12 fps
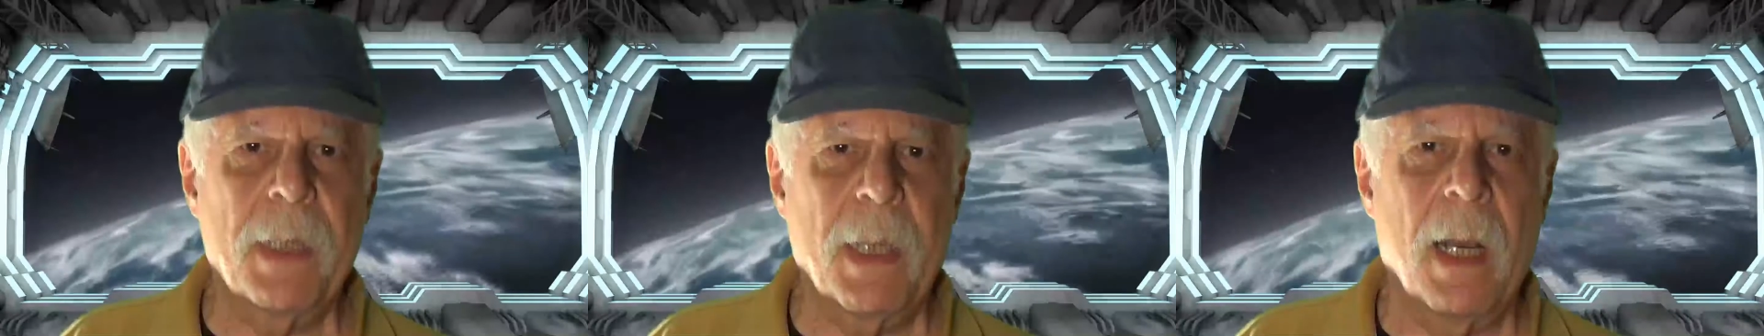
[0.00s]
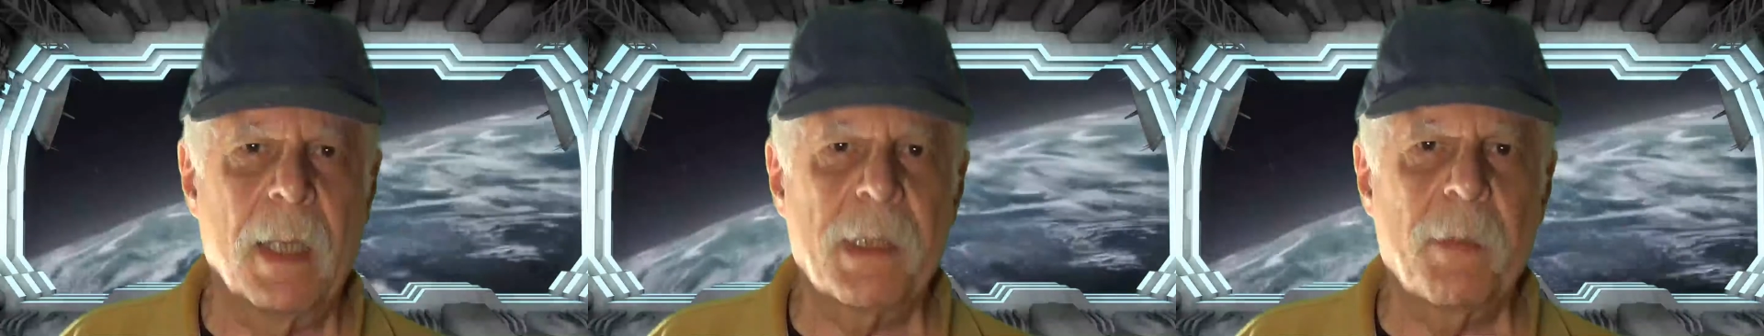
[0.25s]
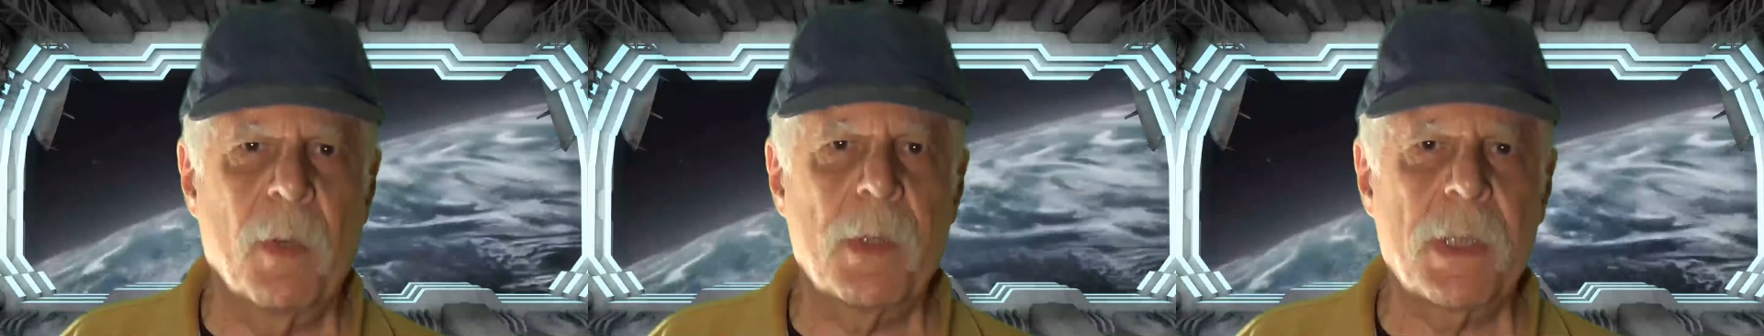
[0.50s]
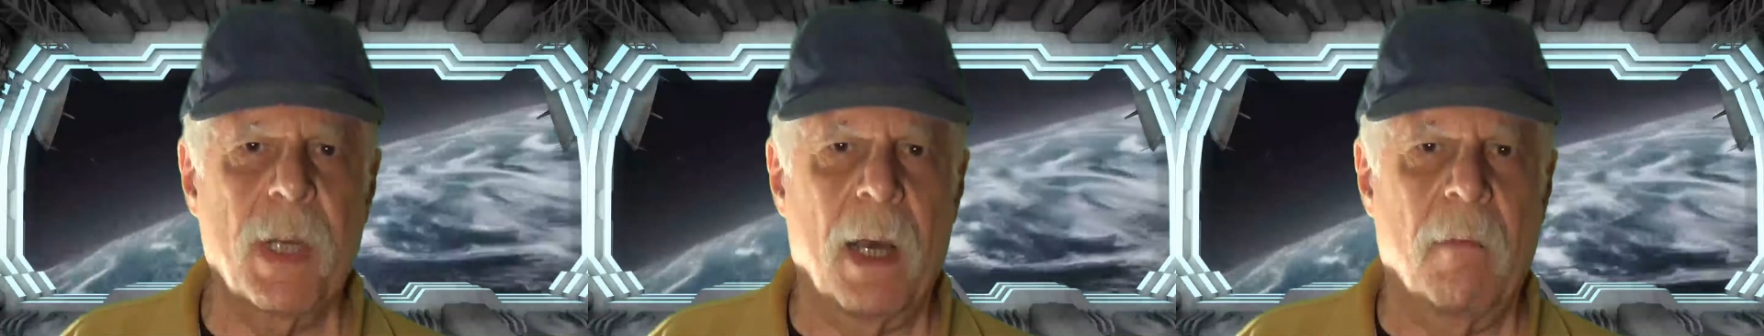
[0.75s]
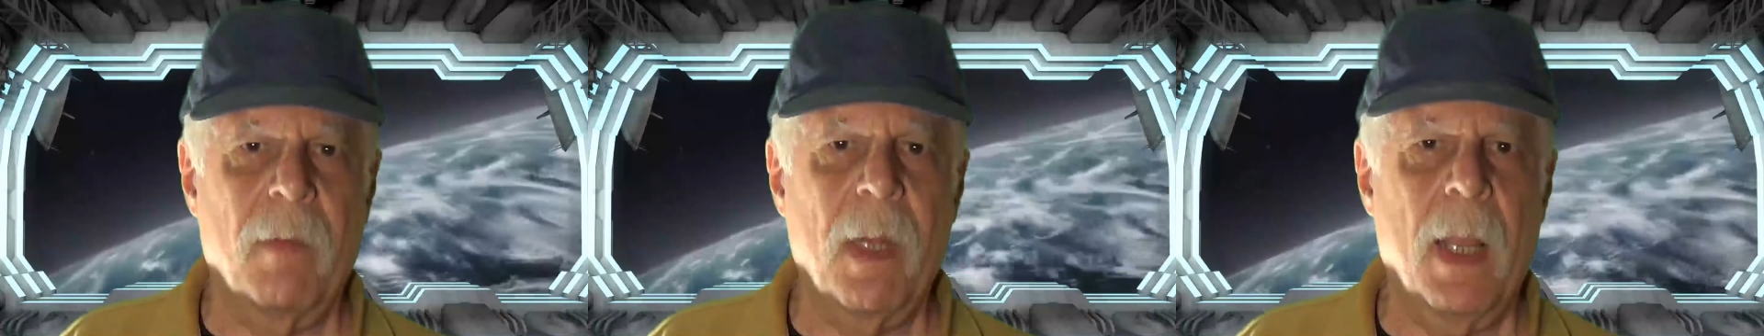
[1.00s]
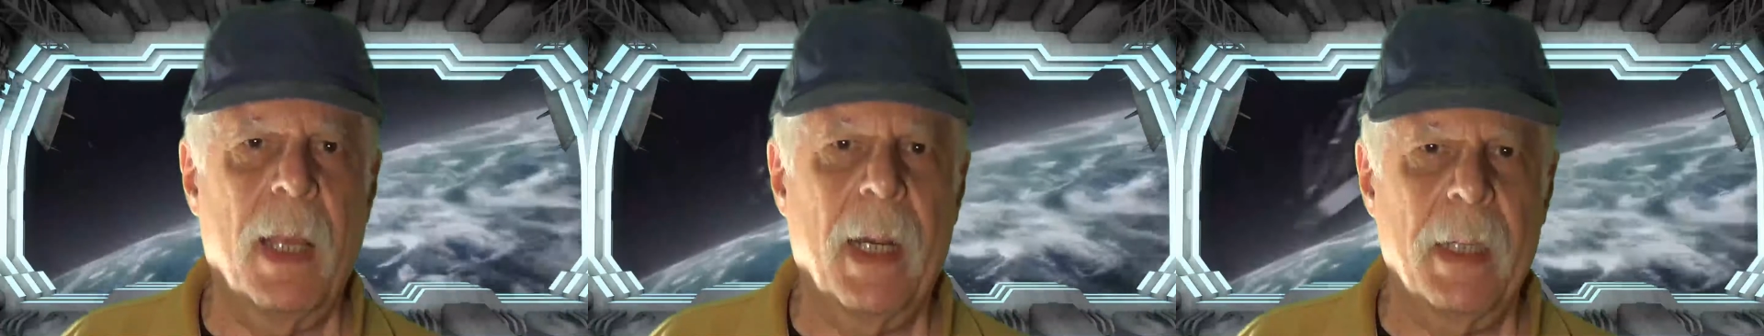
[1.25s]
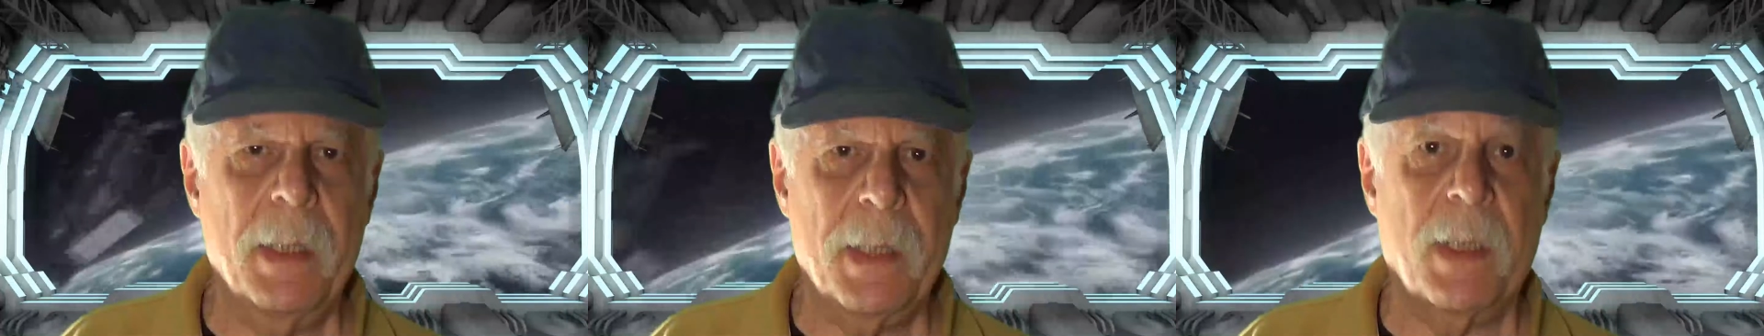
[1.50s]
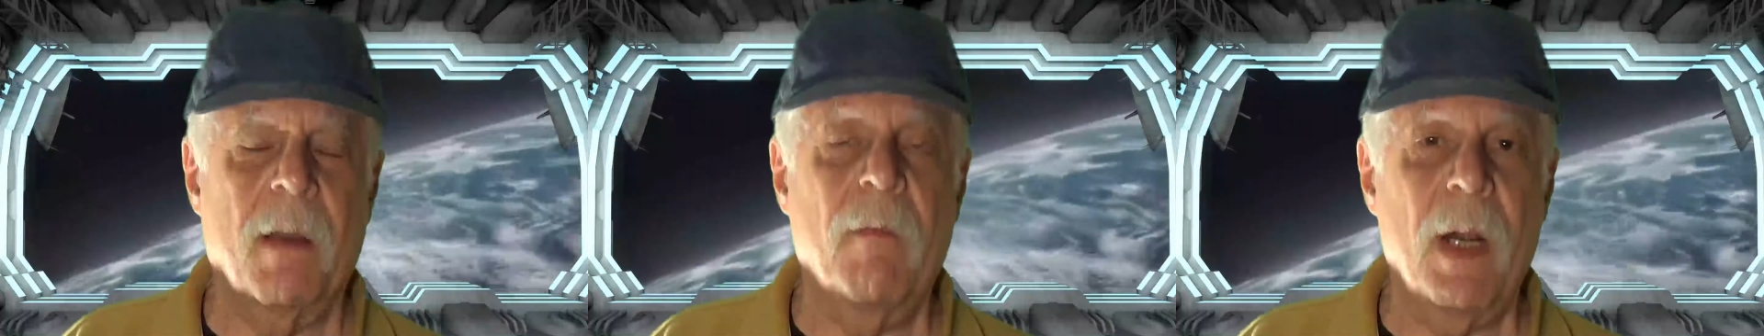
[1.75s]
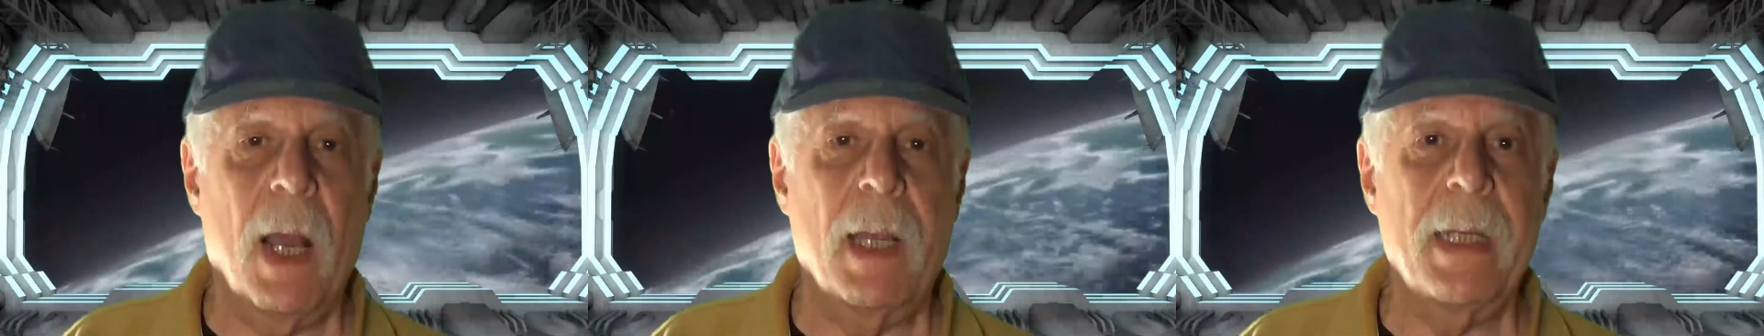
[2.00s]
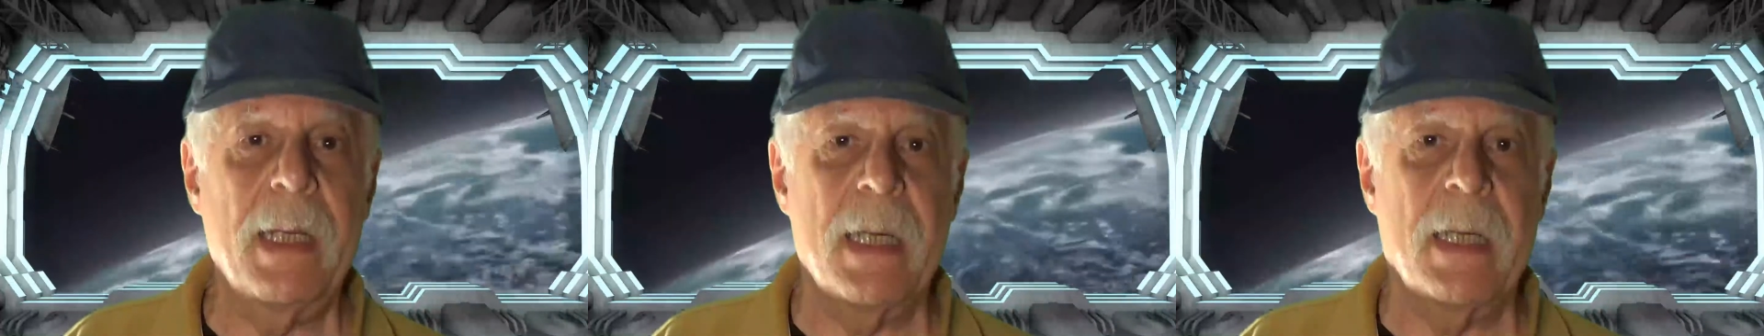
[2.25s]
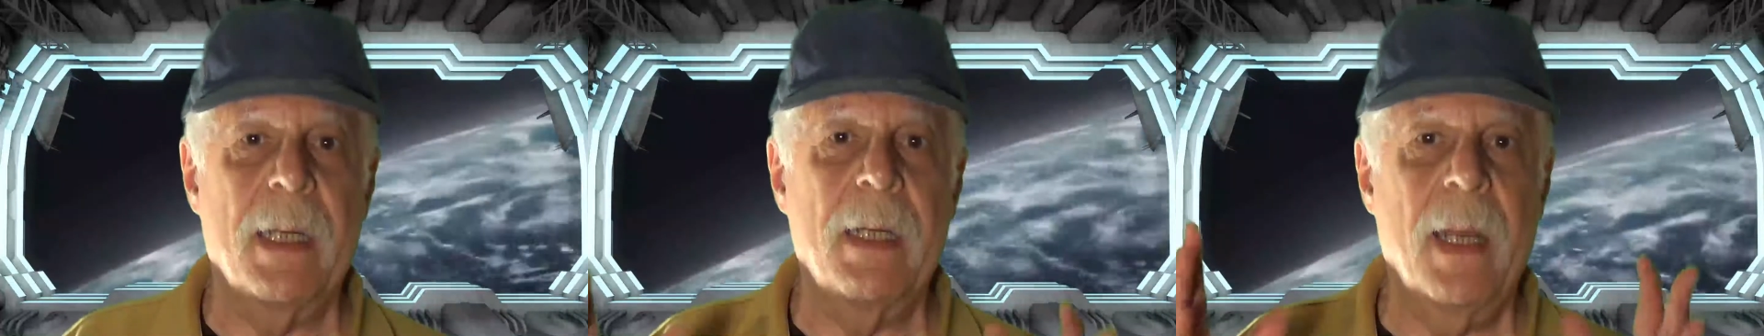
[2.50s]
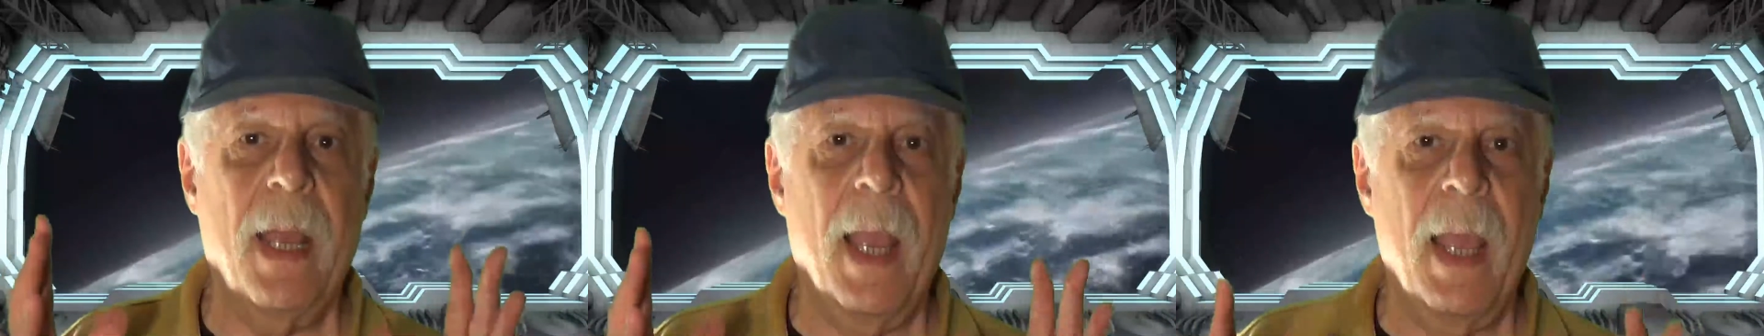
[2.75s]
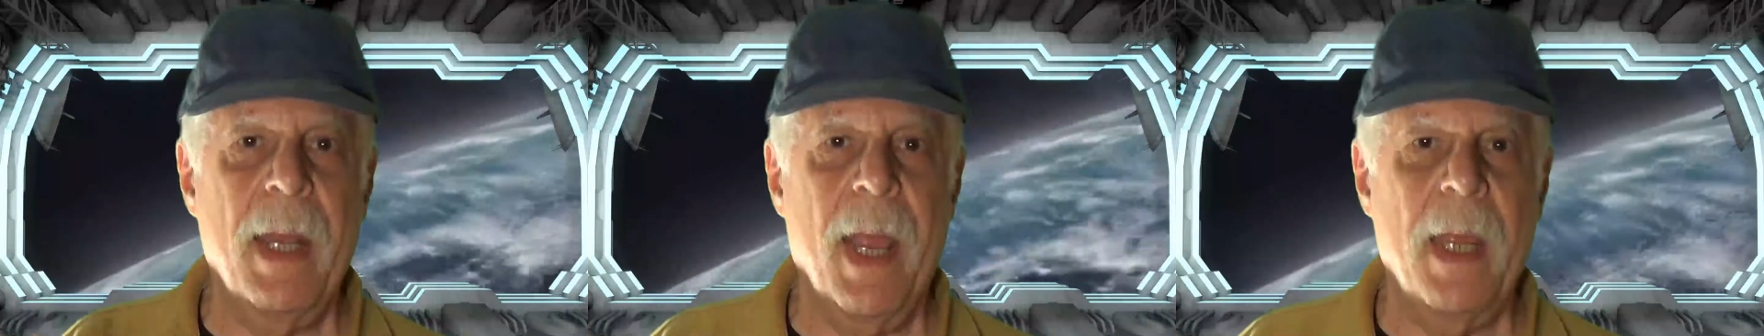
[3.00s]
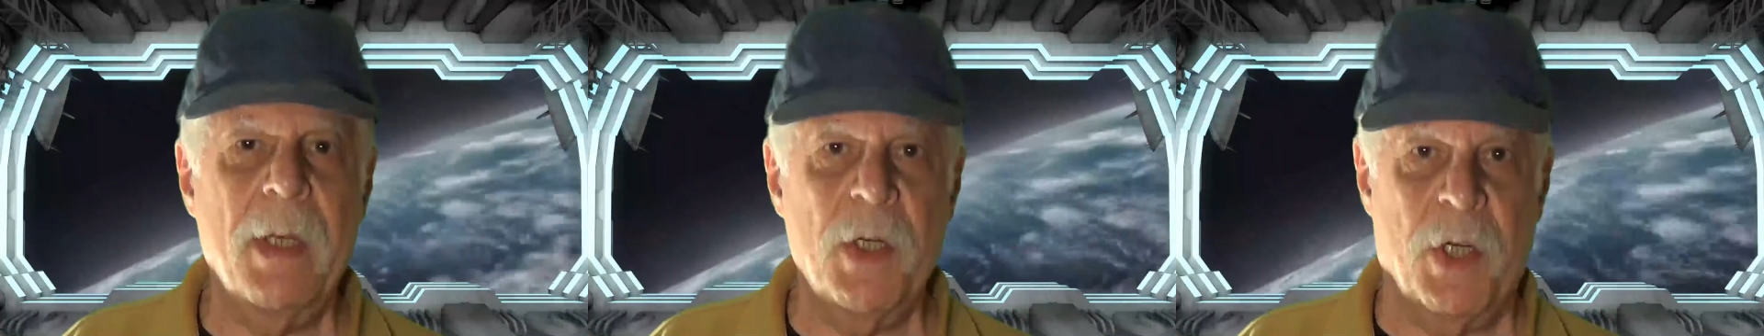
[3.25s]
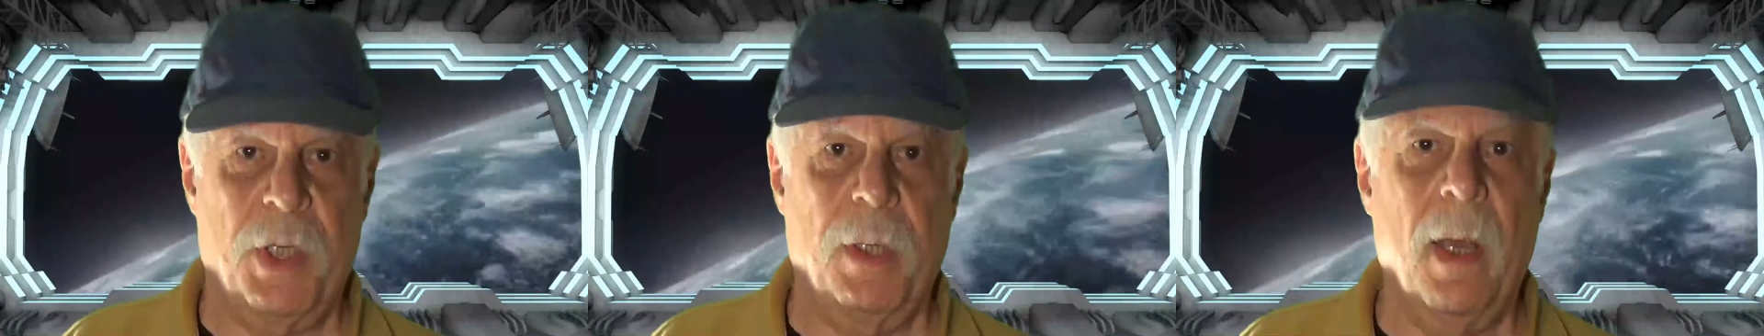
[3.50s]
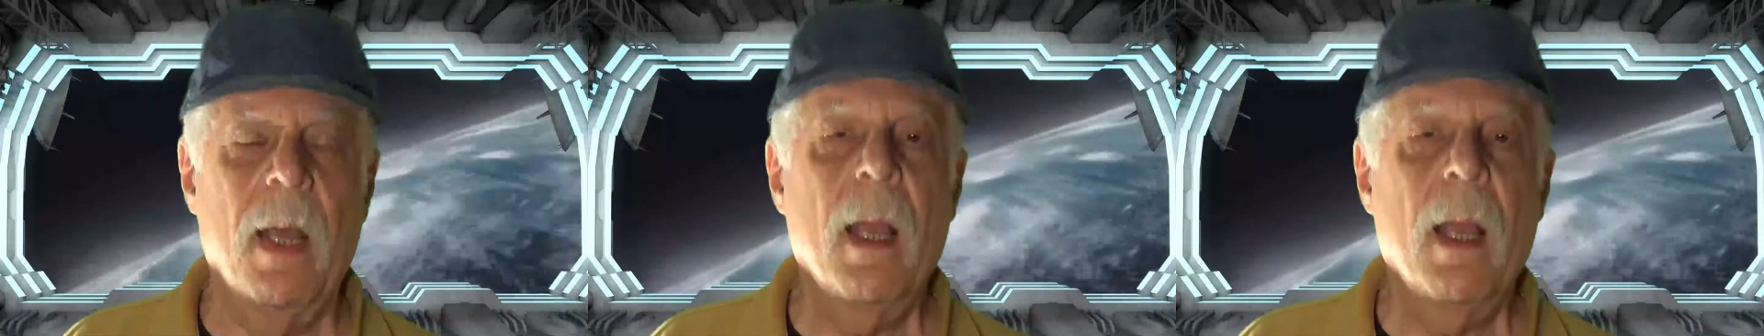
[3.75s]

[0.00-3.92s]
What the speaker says: Cosmos novel and I discovered I needed an engine.